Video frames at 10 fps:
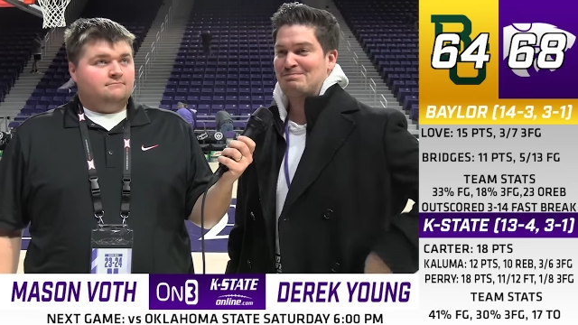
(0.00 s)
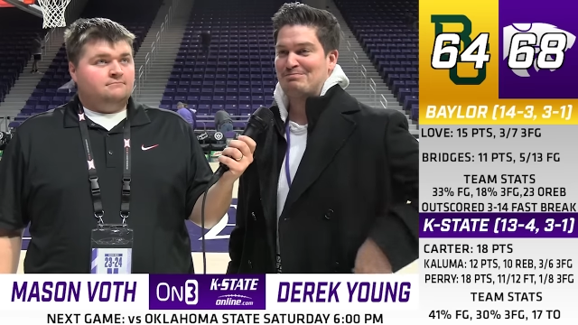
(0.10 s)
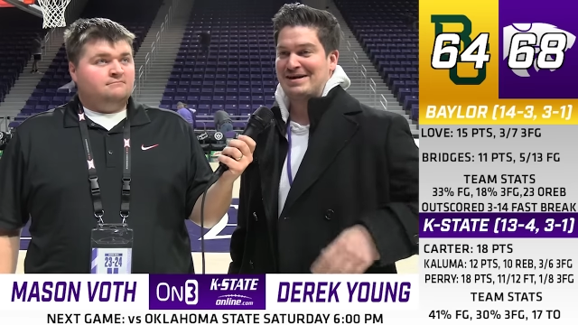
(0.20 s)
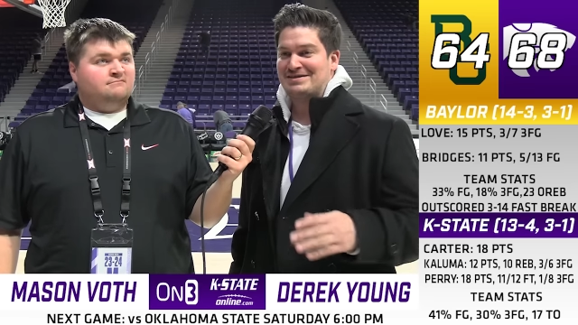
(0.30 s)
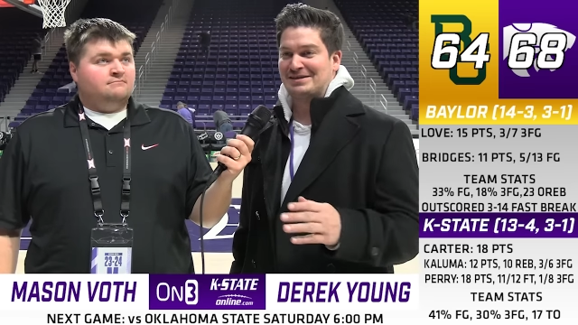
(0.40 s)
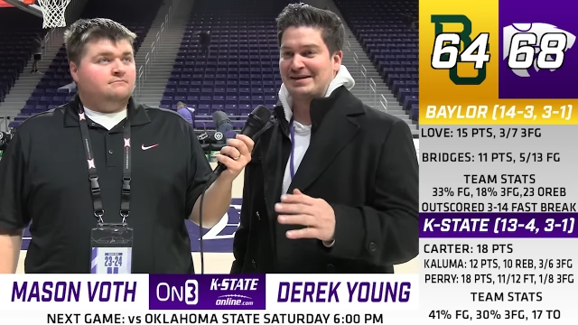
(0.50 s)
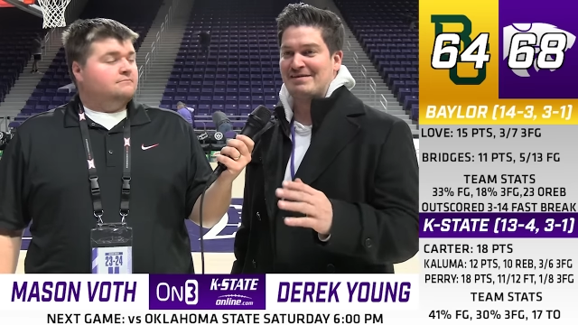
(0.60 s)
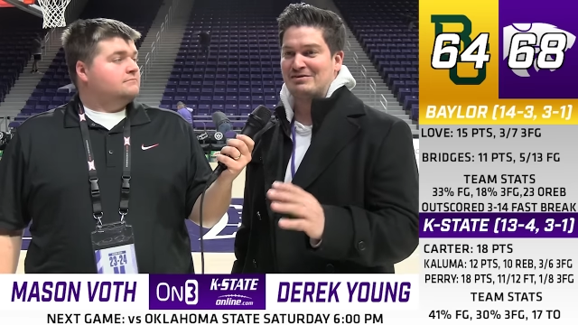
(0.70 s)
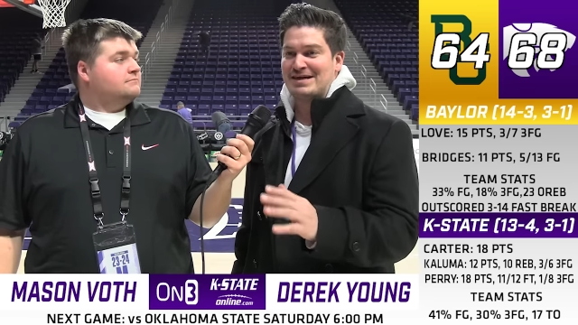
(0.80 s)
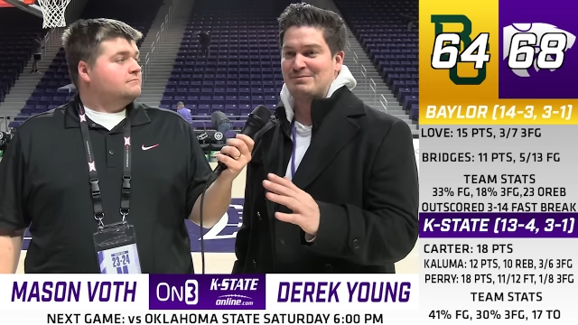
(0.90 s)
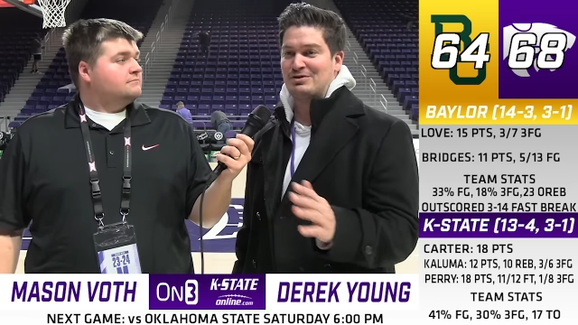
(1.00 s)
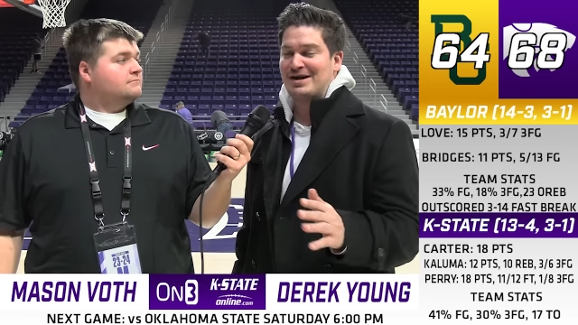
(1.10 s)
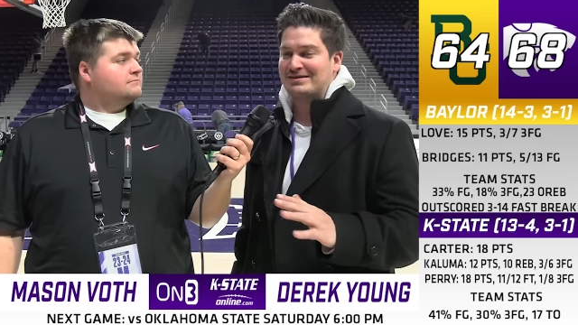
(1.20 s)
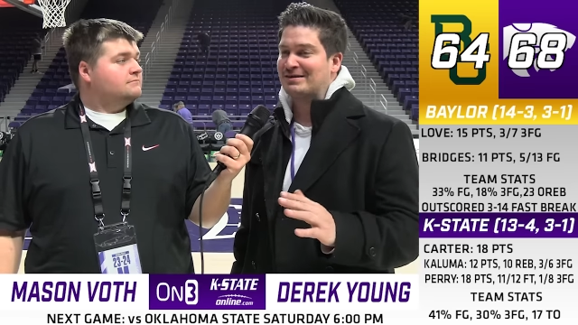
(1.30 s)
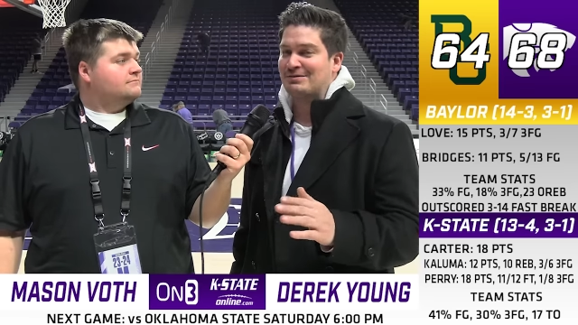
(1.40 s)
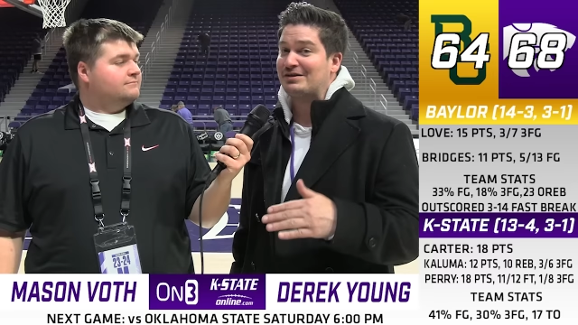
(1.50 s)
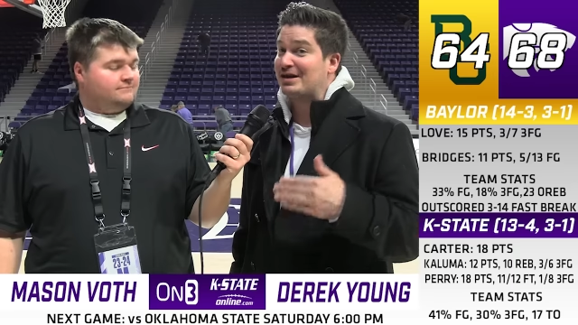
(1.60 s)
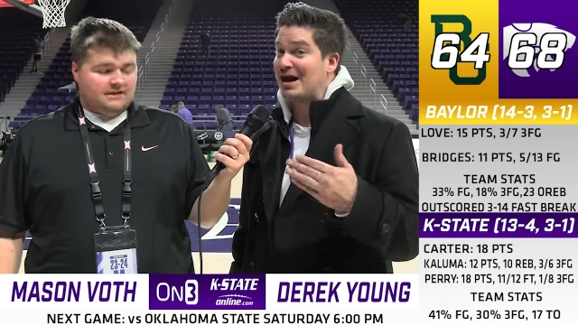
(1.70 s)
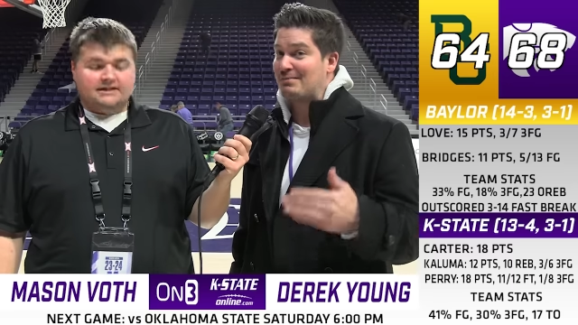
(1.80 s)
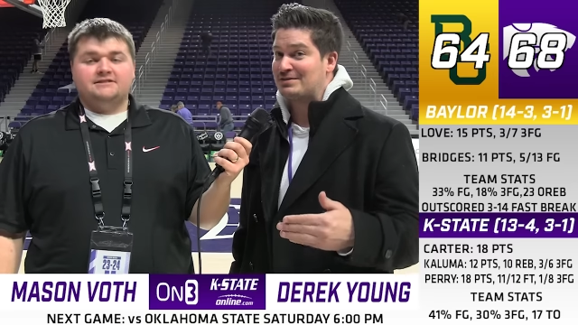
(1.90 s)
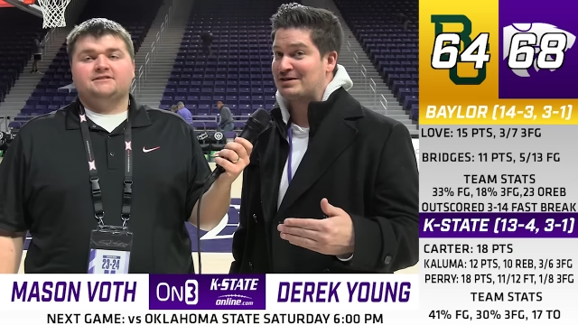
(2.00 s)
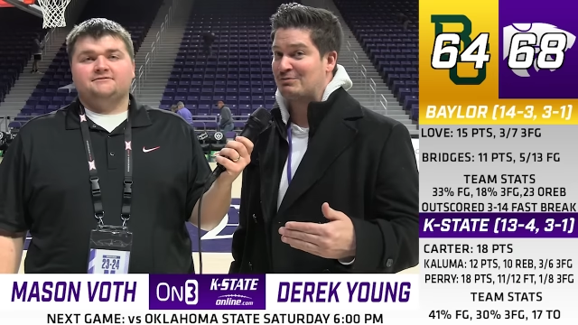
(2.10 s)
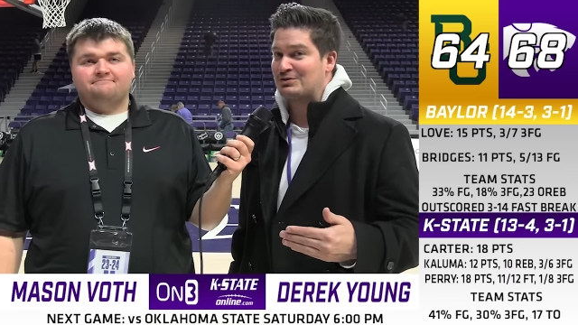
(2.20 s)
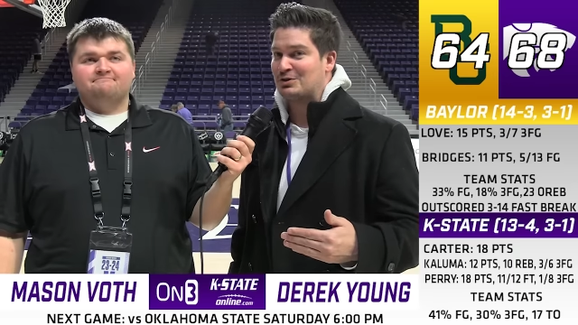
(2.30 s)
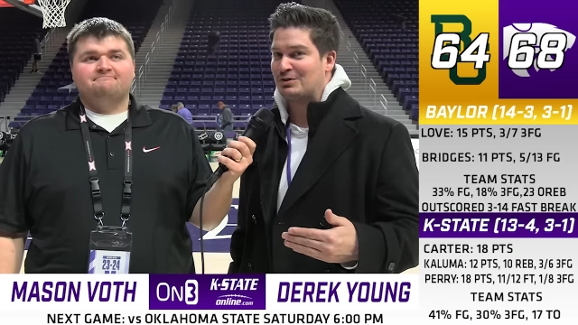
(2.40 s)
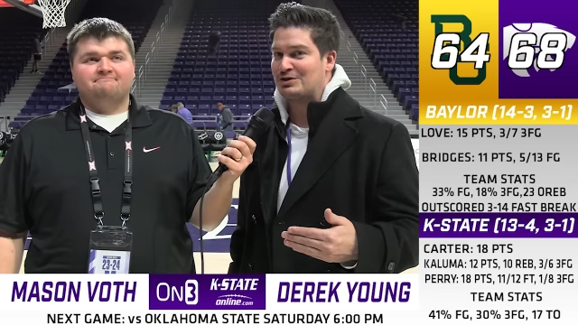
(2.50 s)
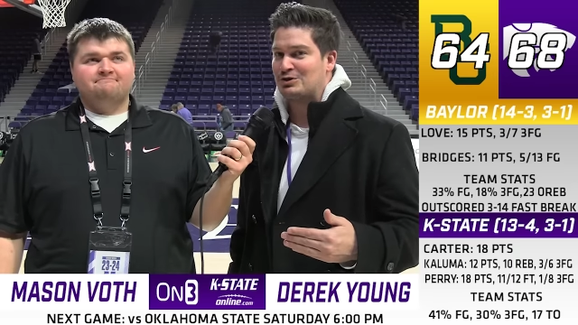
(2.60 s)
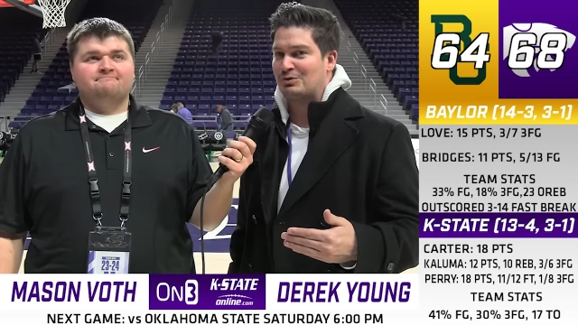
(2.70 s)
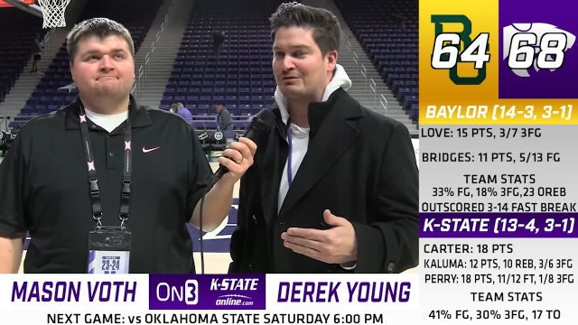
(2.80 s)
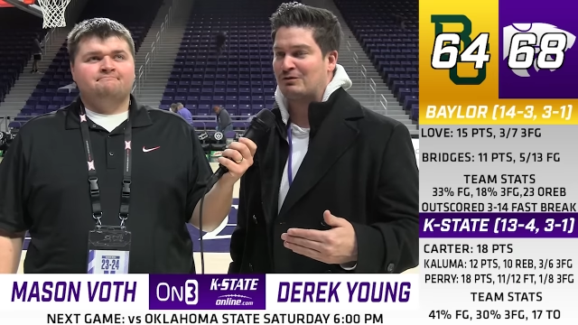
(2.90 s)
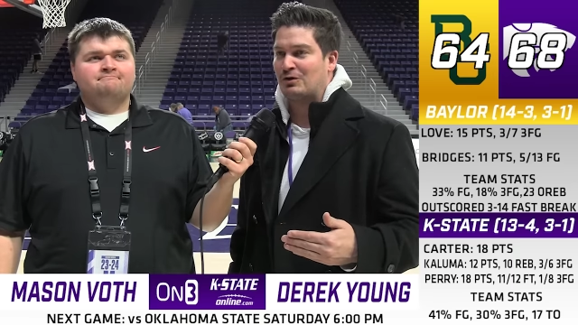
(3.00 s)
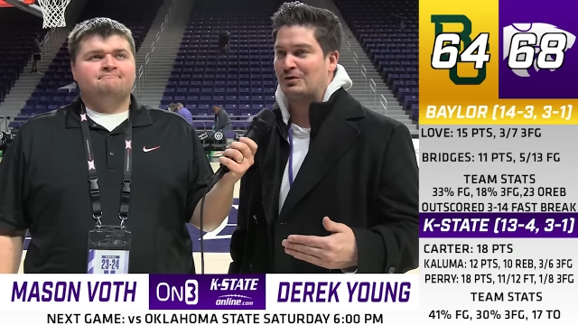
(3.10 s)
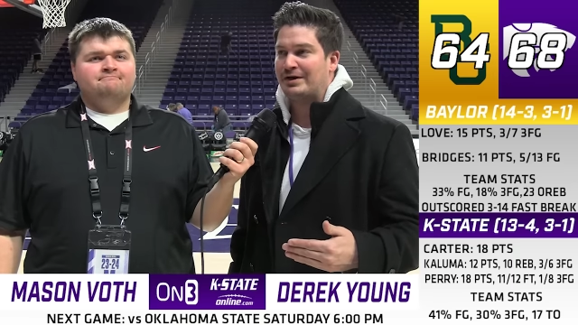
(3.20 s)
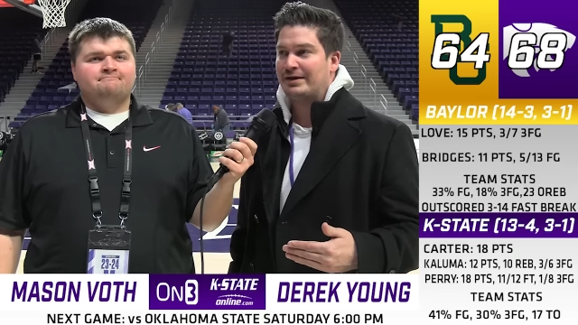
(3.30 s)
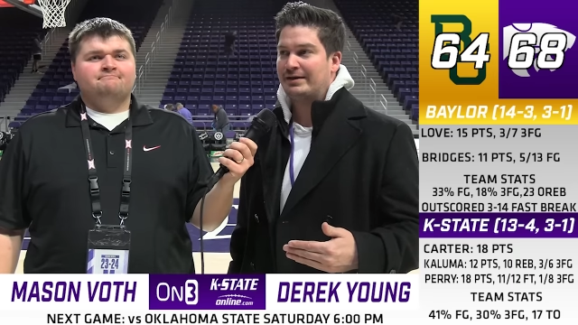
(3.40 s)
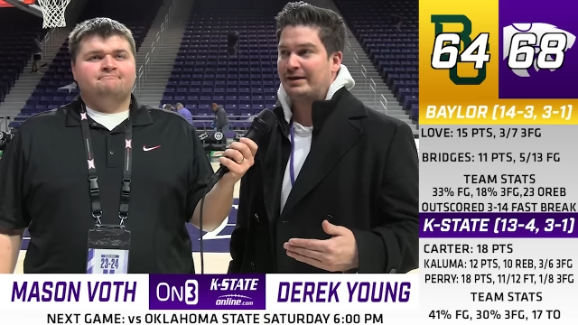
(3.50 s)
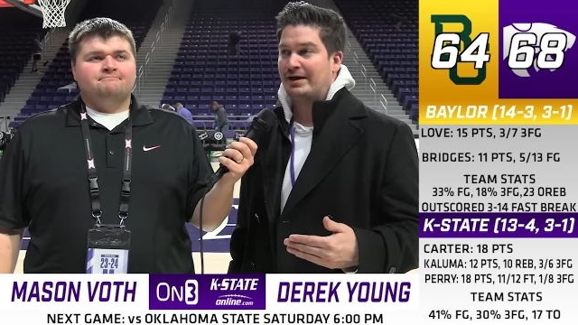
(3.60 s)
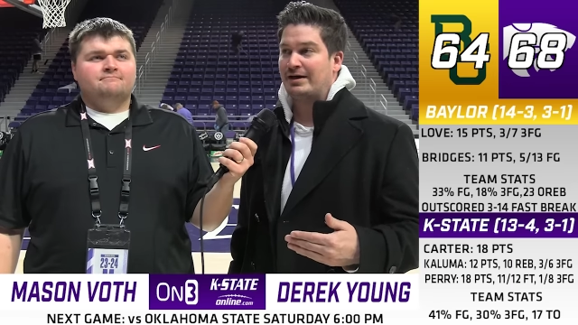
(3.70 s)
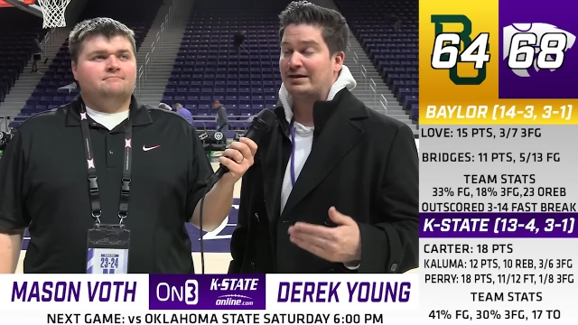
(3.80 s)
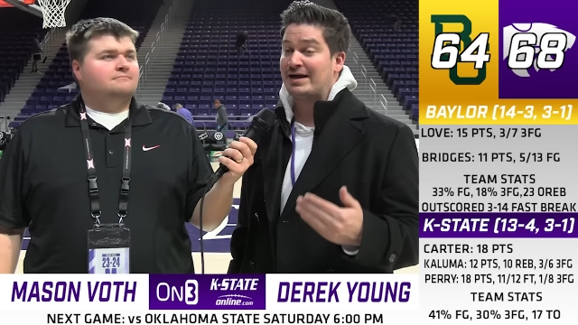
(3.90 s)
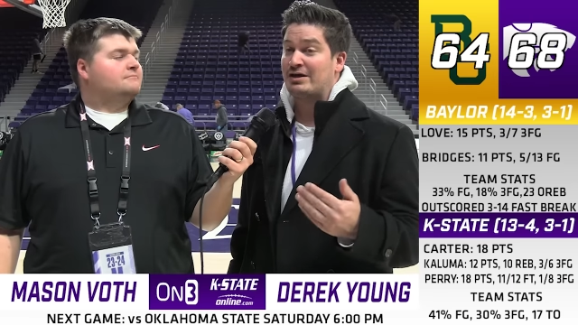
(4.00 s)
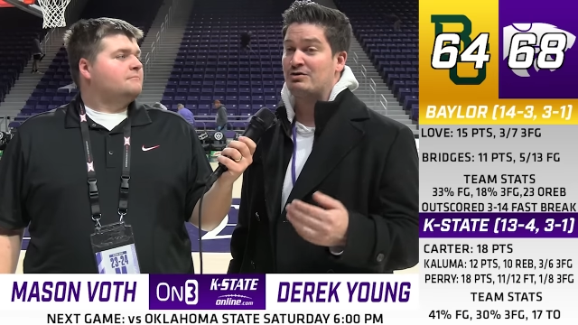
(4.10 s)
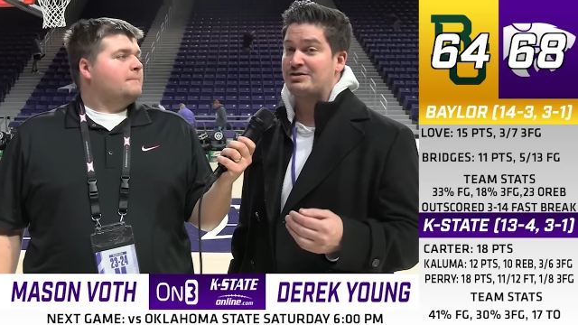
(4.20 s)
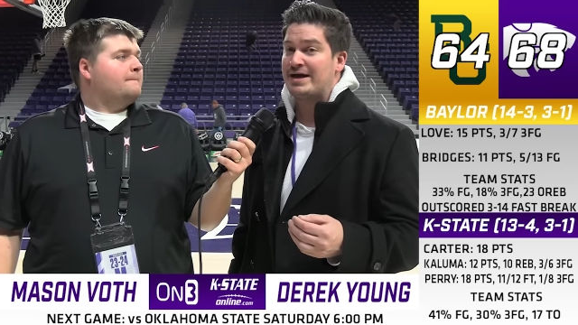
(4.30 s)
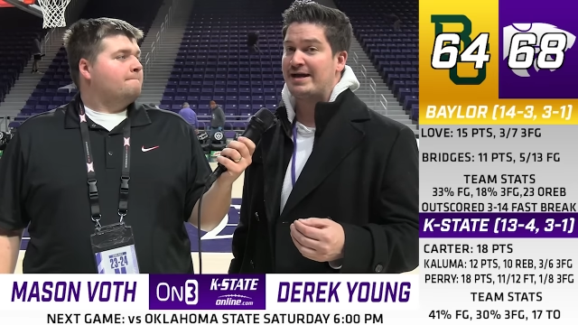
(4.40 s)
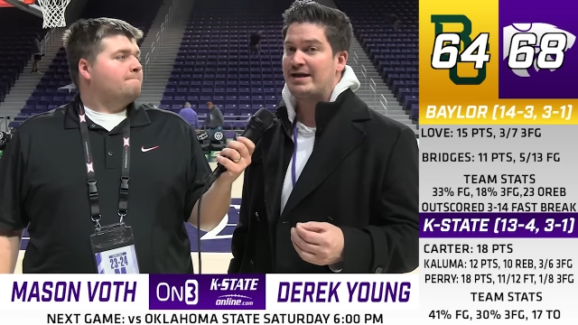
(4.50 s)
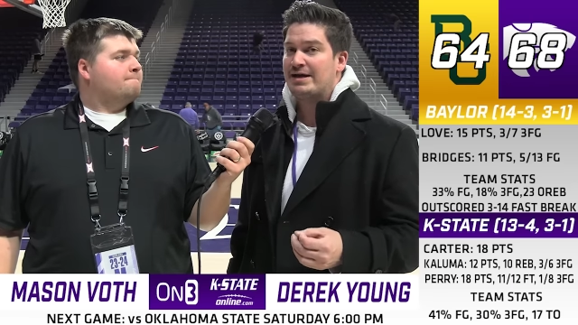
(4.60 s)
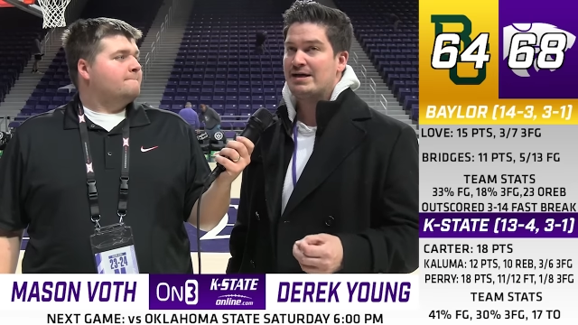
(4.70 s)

Speaker 1: Basically, every time you thought something the opposite was going to unfold, uh, like you said,